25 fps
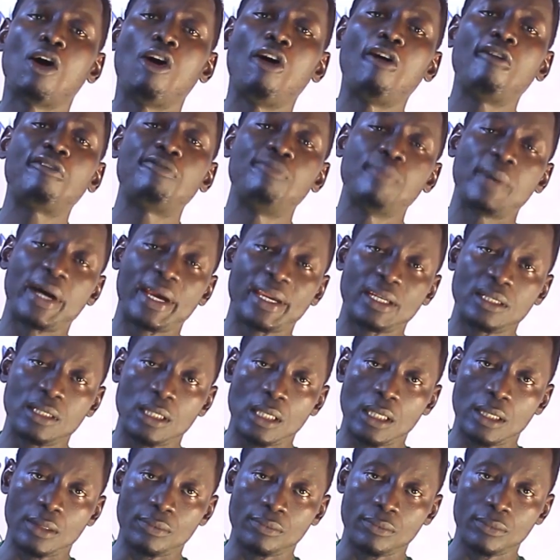of my
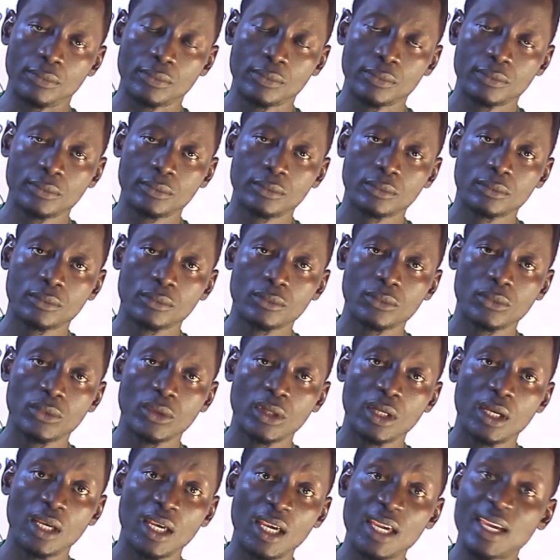name.
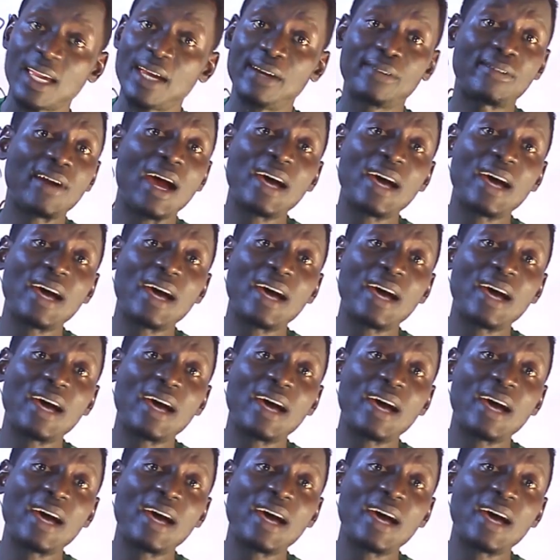It can